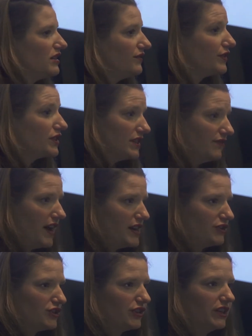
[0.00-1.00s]
diversify
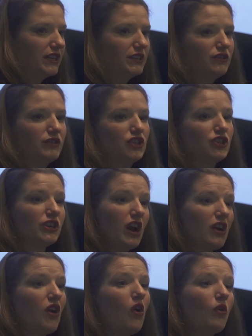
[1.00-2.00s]
your screening so that you're
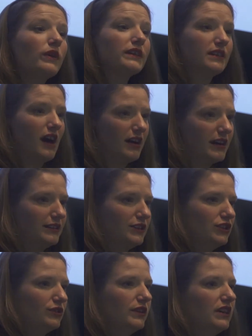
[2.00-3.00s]
not always talking
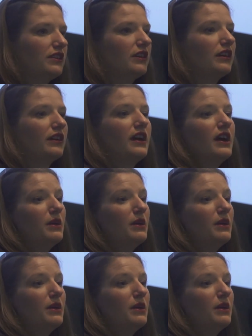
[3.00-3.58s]
to either